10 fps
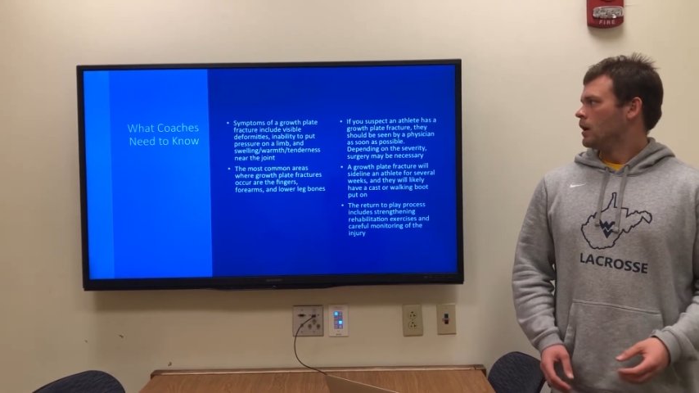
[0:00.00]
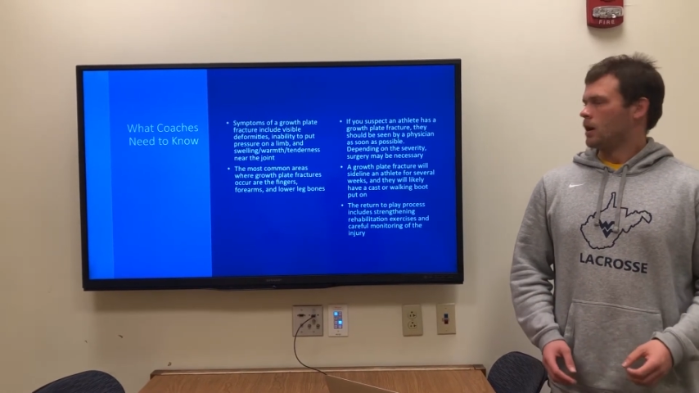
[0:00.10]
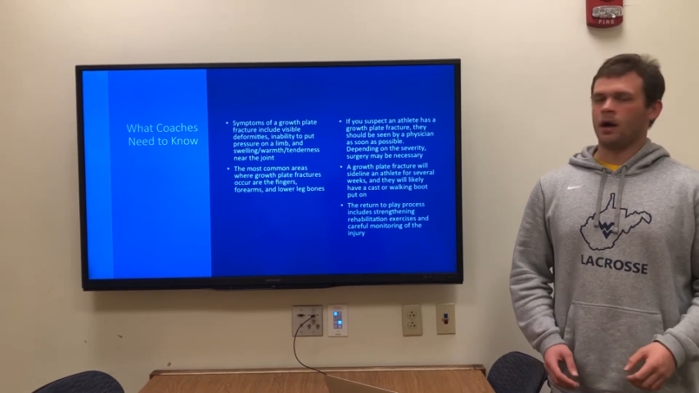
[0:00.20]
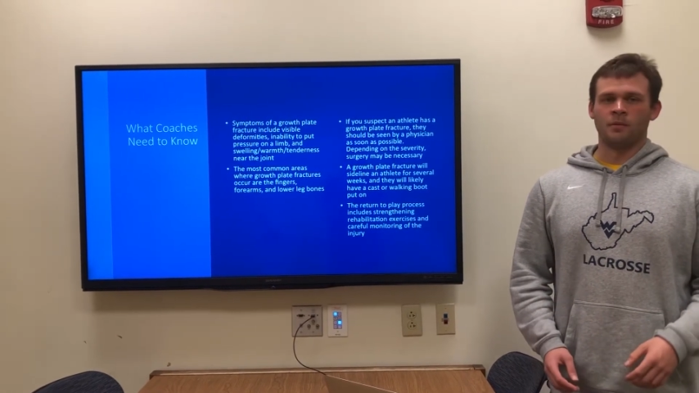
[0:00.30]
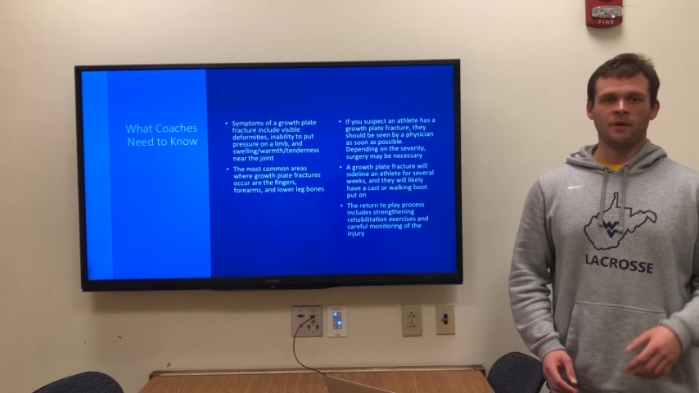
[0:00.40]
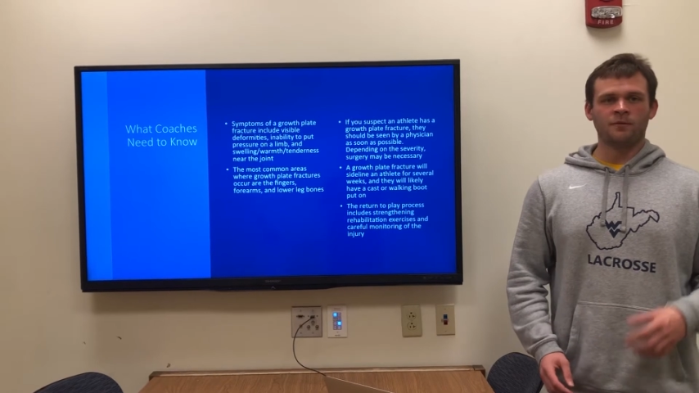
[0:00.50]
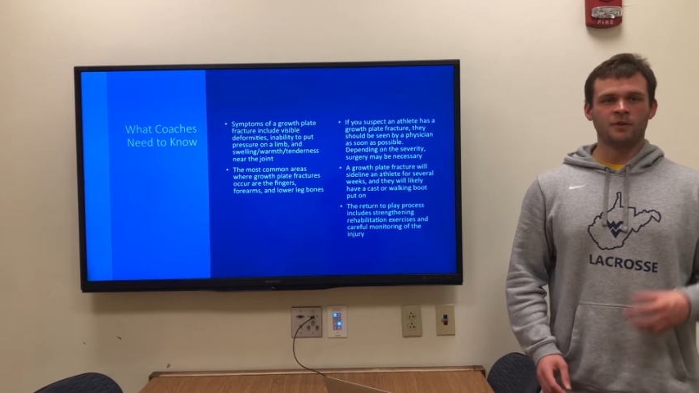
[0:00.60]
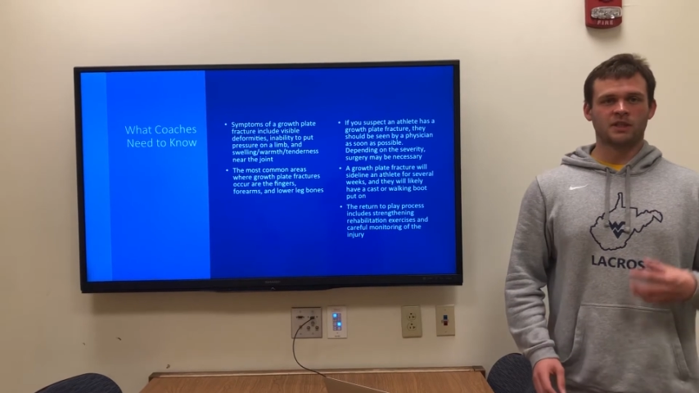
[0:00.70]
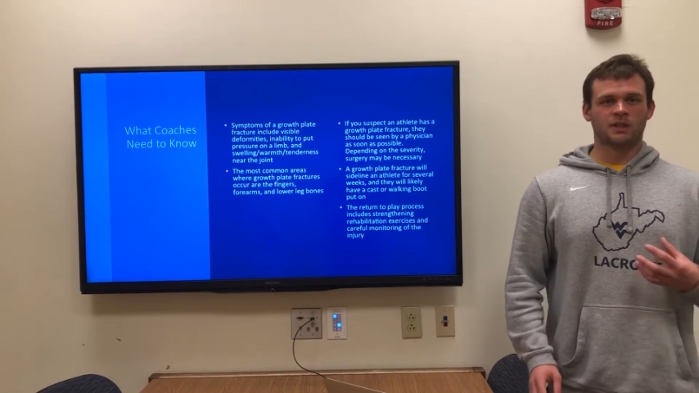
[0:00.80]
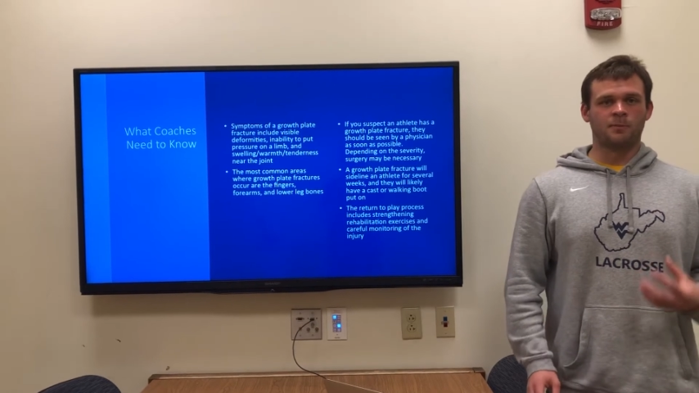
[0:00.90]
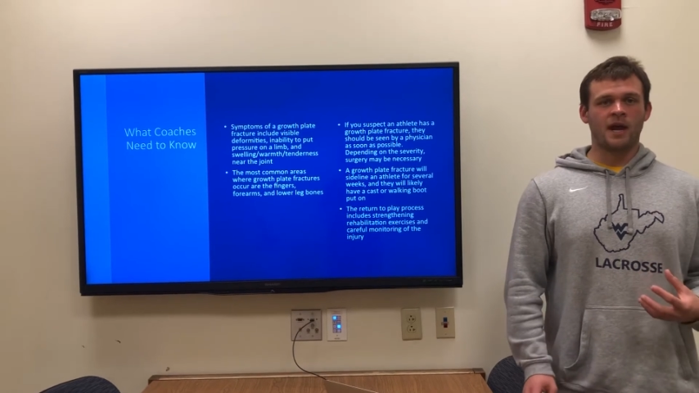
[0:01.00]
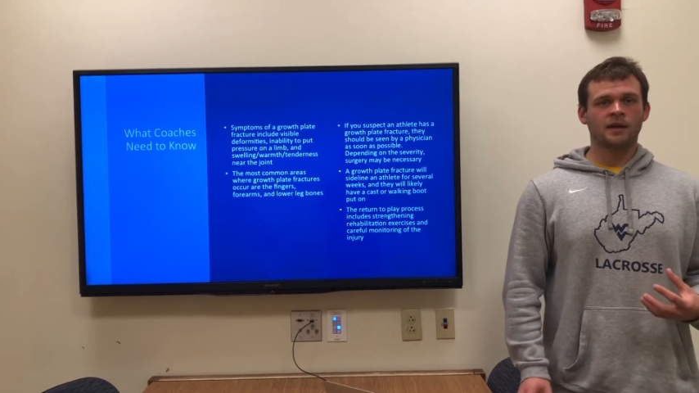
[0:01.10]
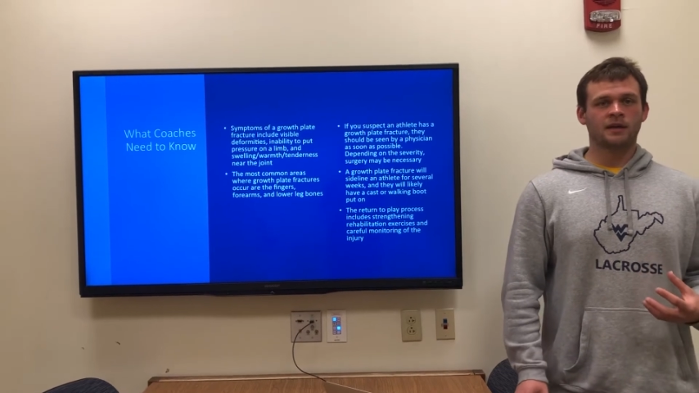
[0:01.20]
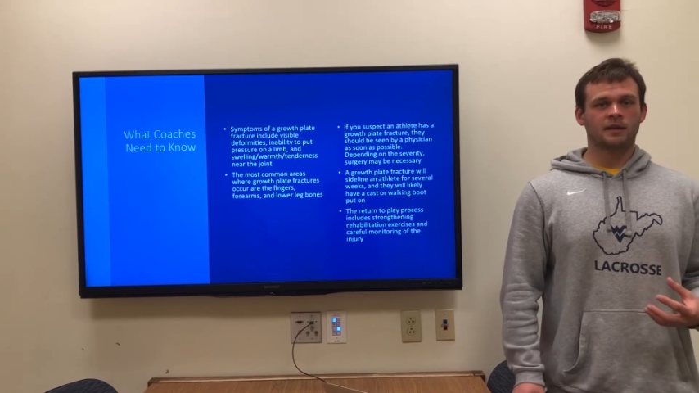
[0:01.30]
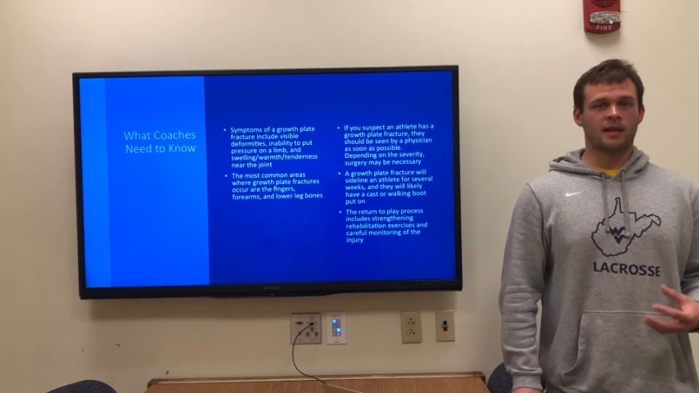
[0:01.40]
If you
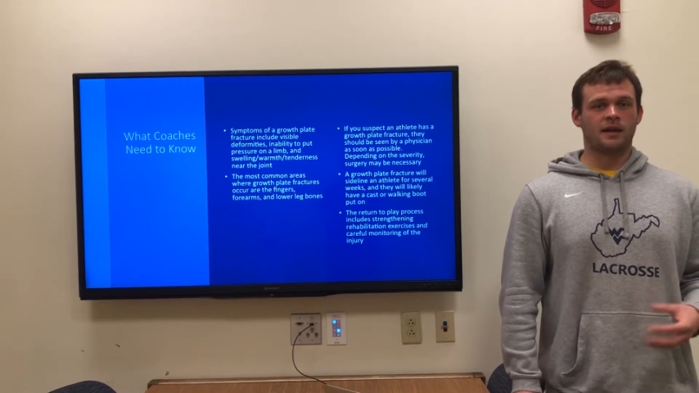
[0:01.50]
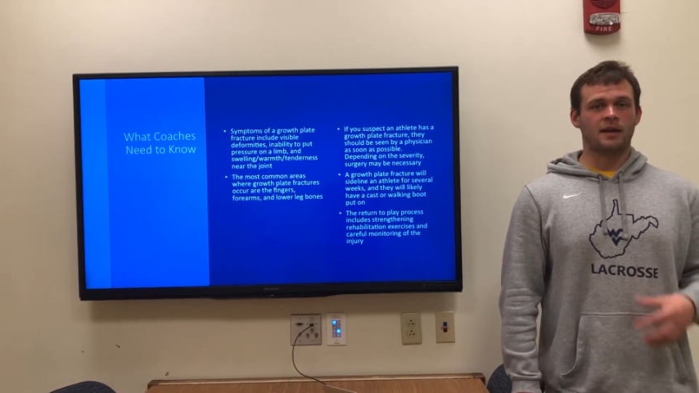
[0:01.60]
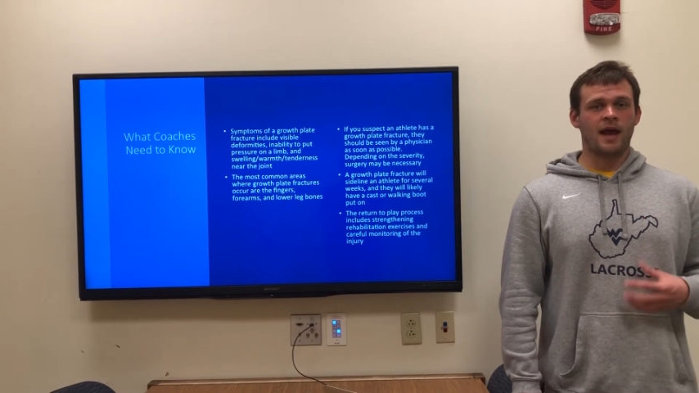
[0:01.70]
suspect that an